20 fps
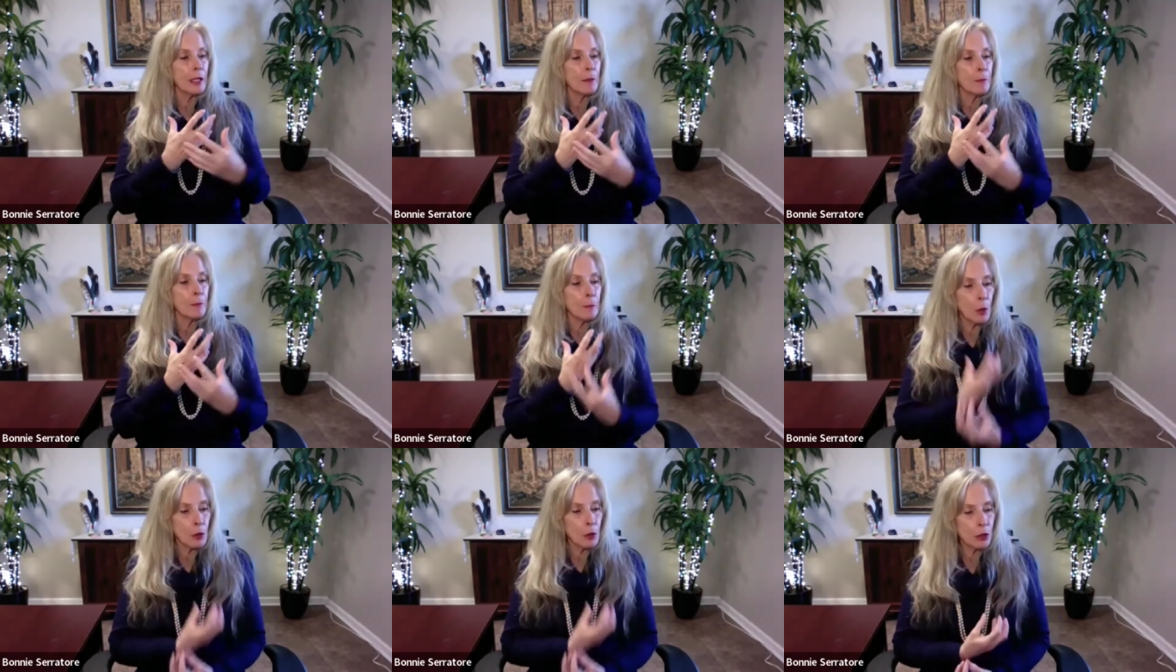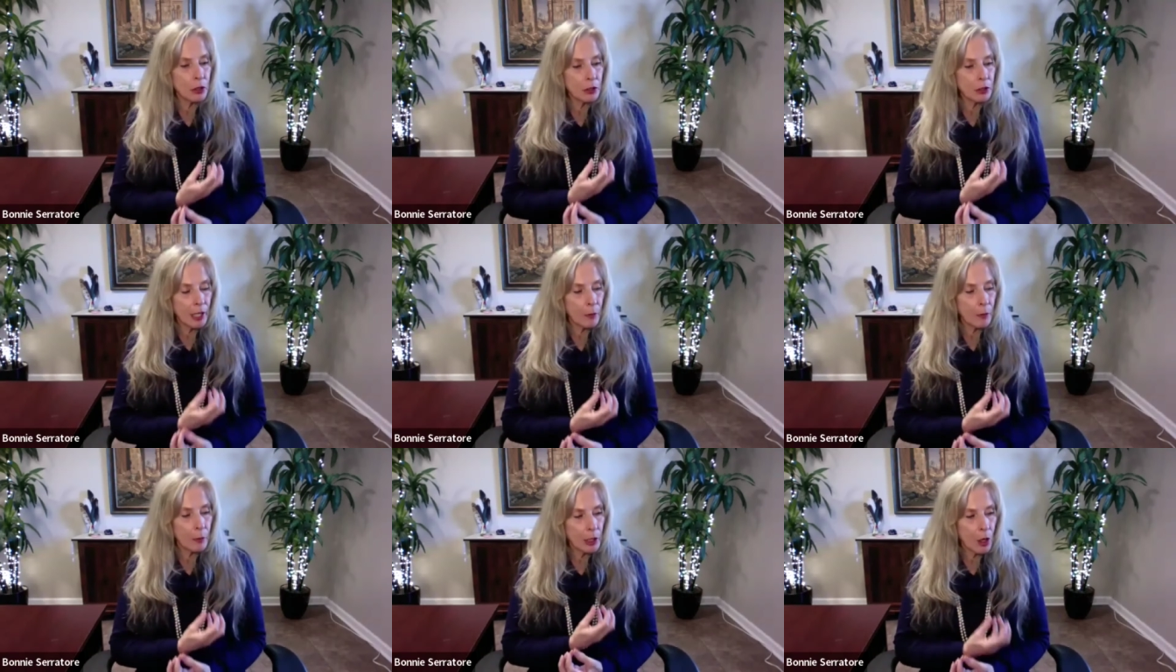the
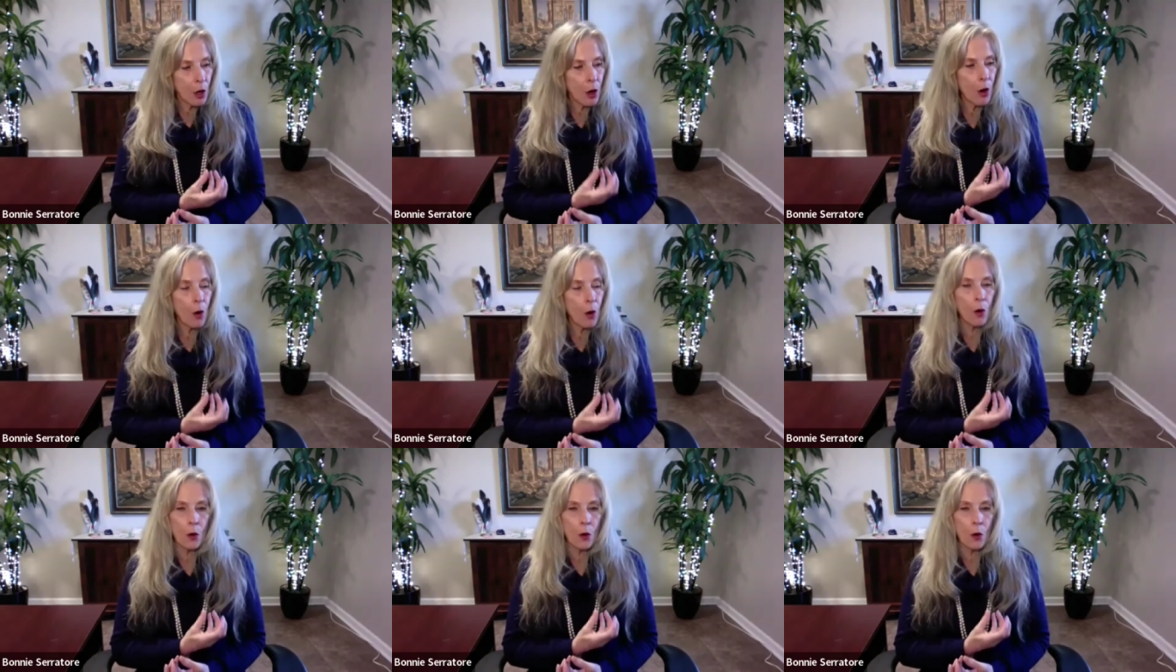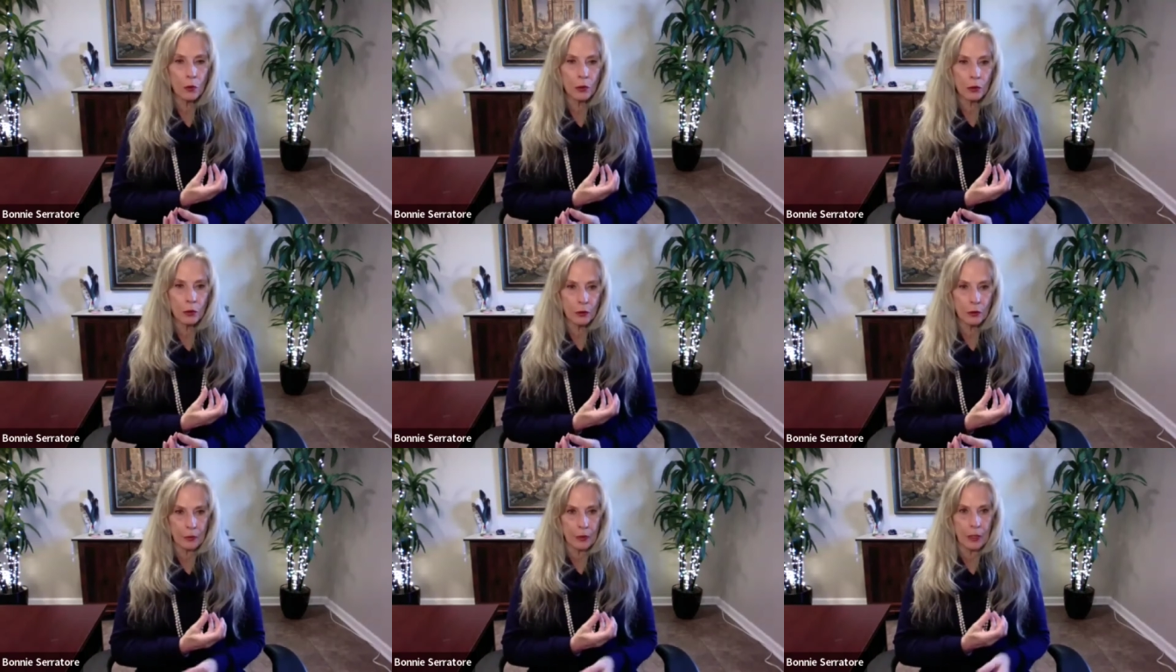emotion that we
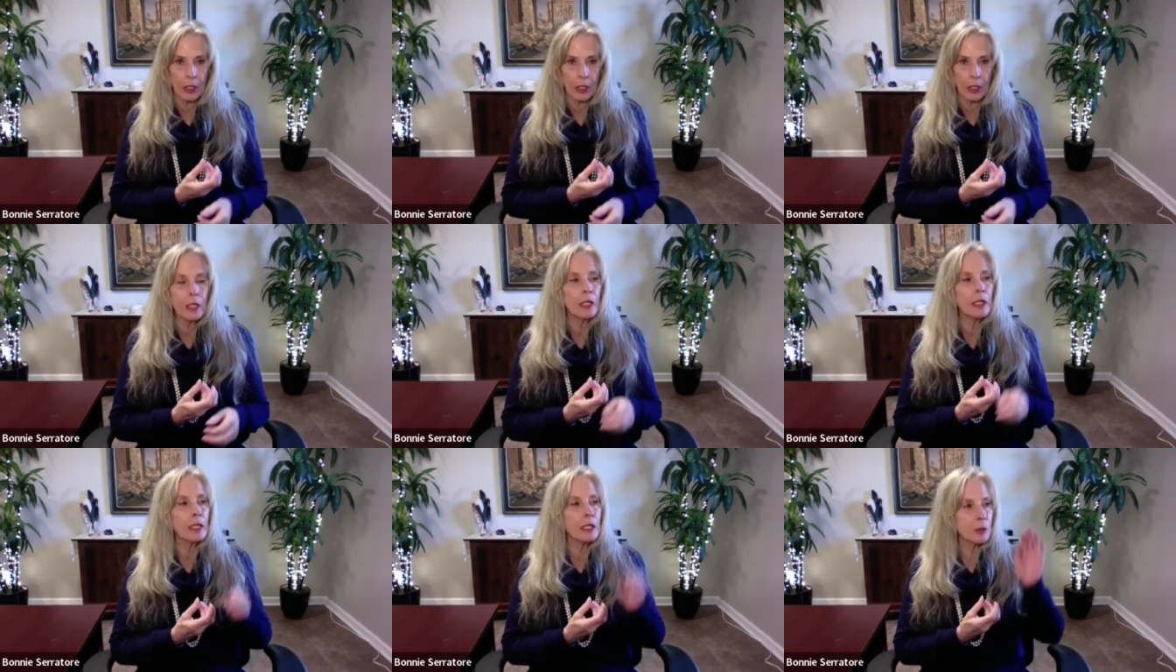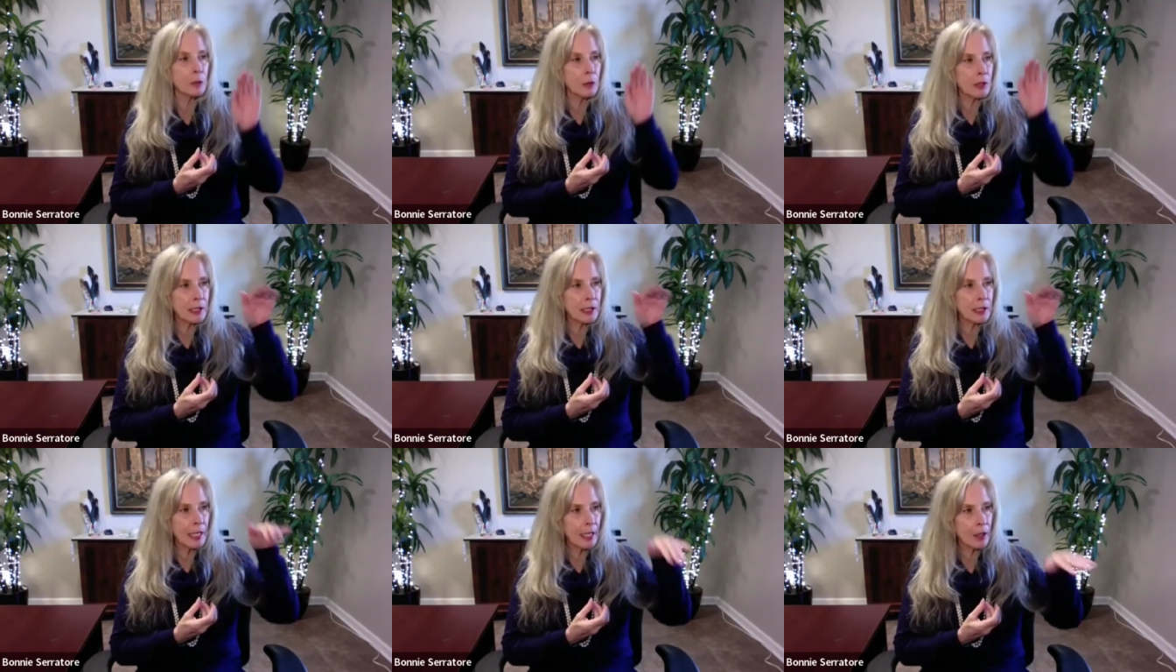hold
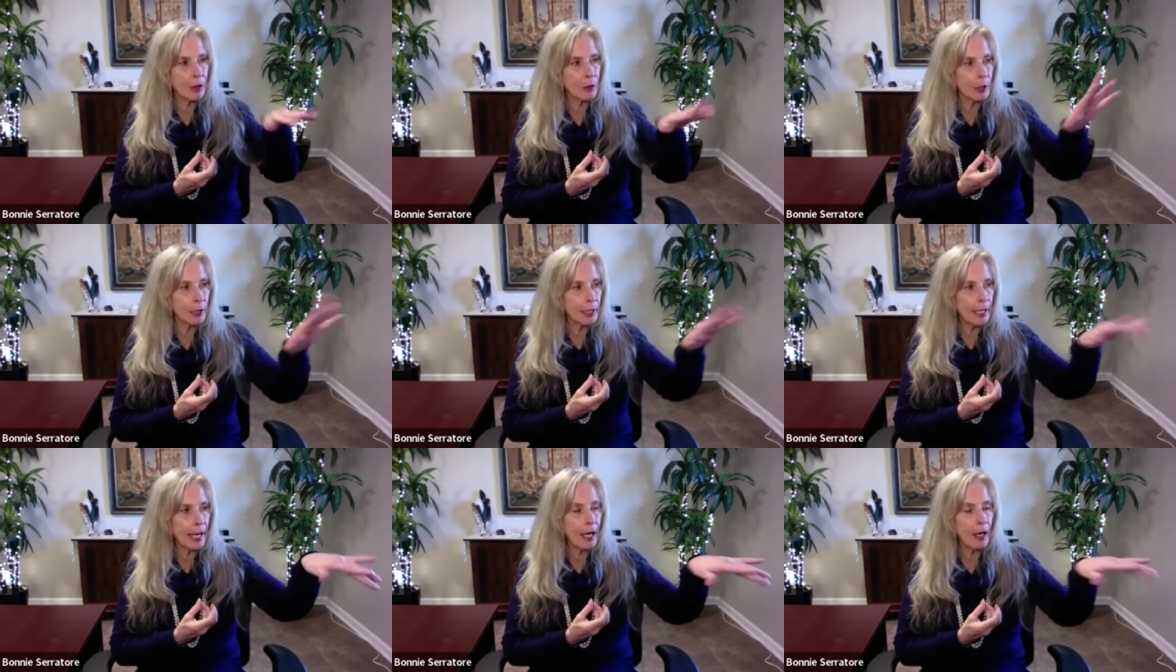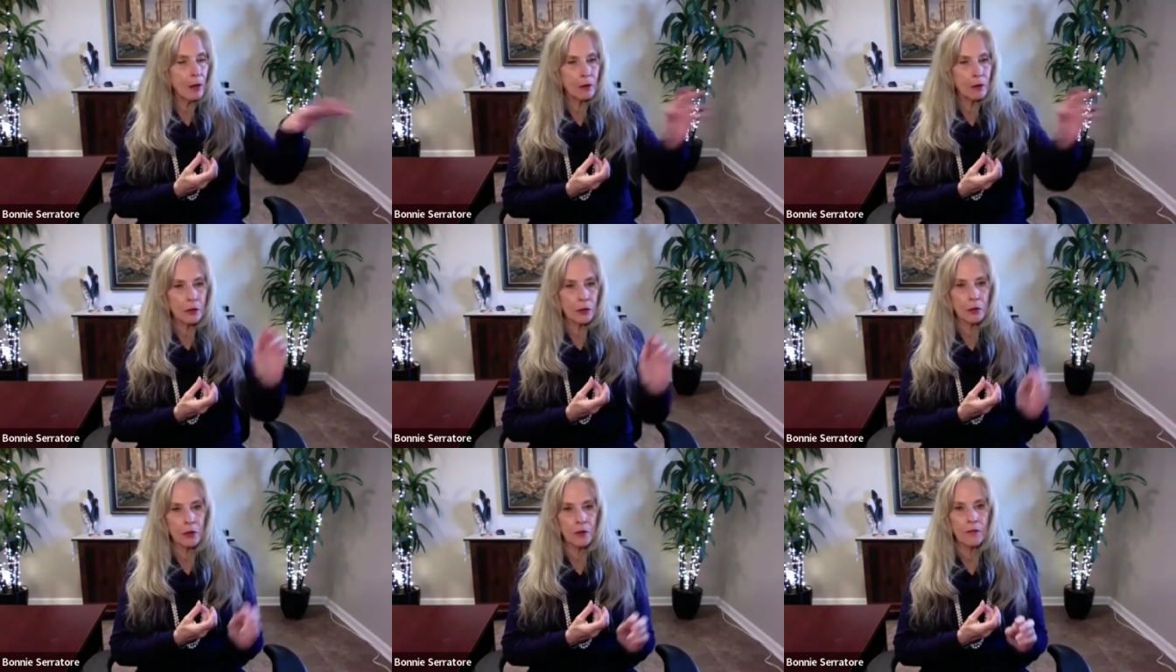is what's echoing out.